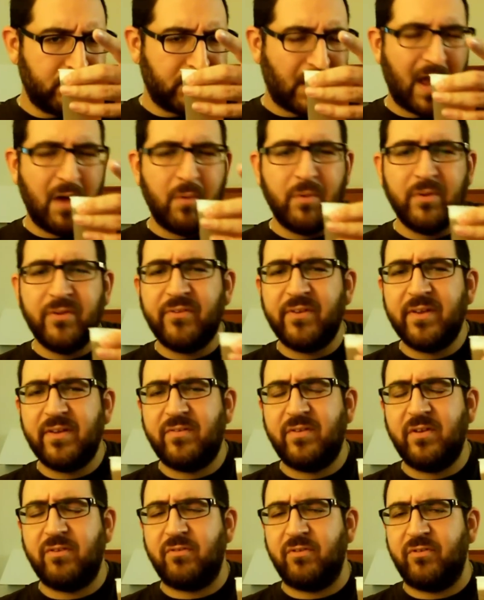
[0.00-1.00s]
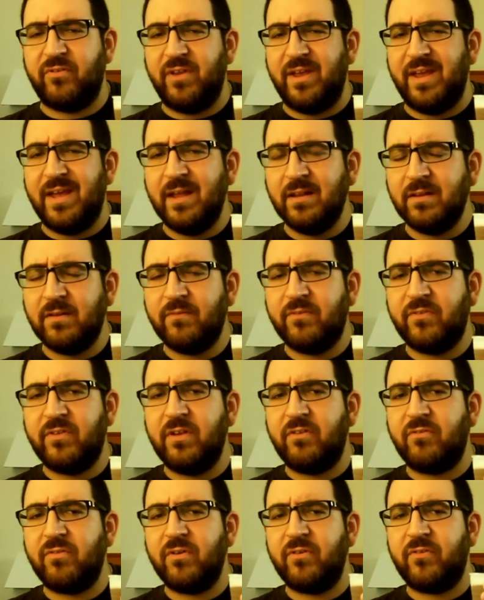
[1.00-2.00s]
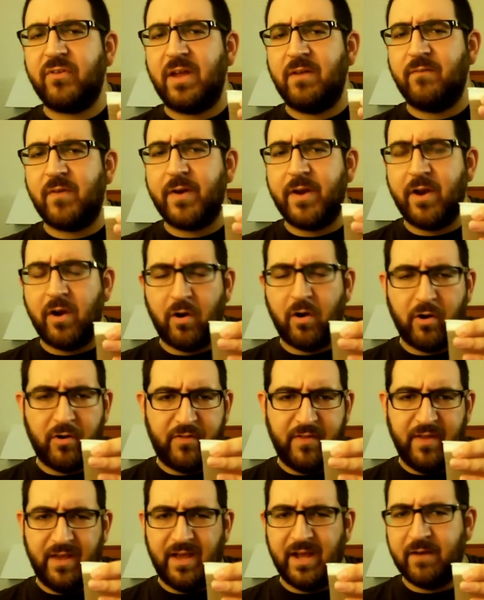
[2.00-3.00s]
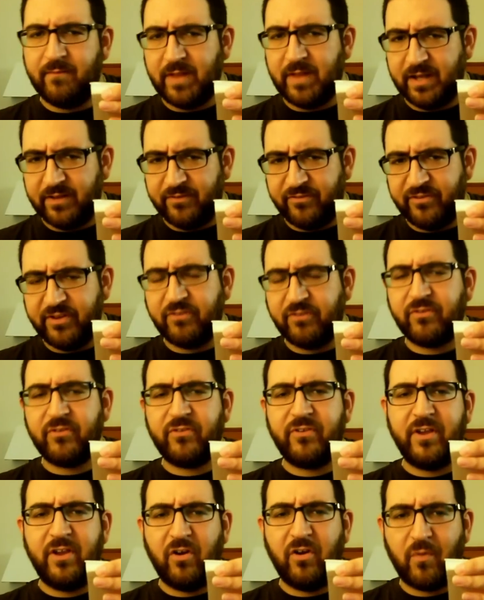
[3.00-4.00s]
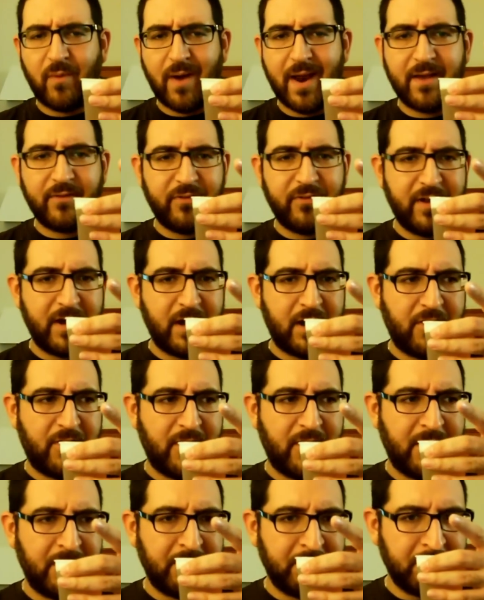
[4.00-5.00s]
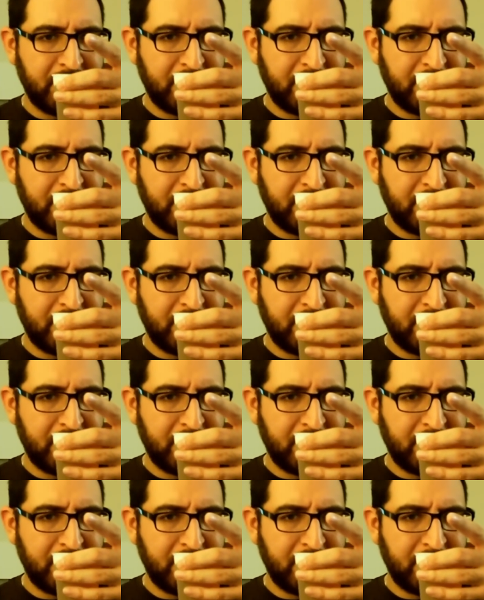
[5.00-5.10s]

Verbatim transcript: I wouldn't say citrusy, hint of citrus and very earthy, kind of like a citrusy, grassy kind of thing.